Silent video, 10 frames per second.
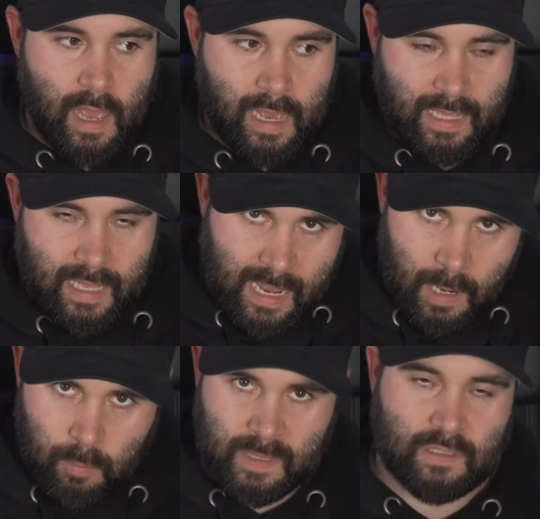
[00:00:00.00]
Again,
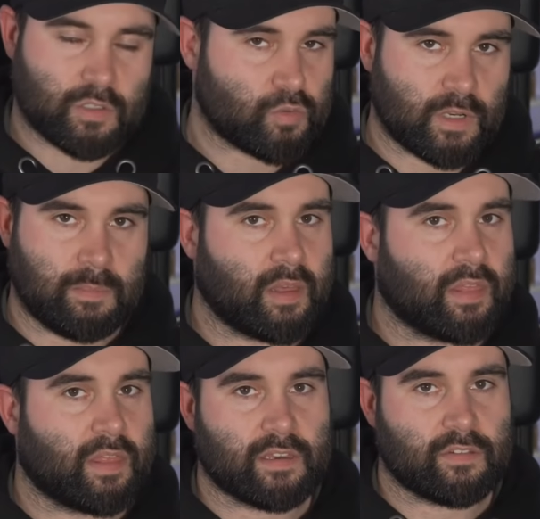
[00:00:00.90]
helping to streamline
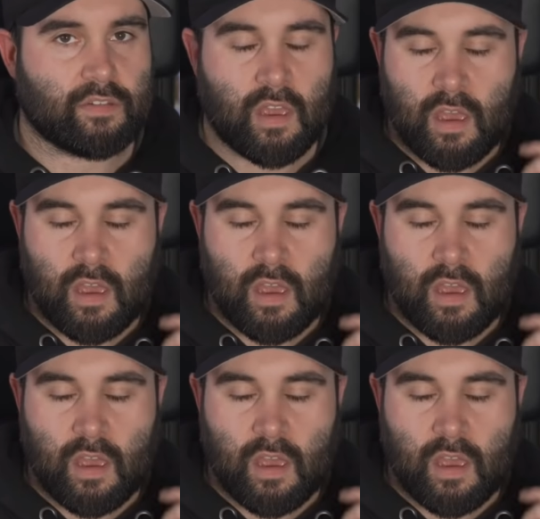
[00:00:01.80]
things,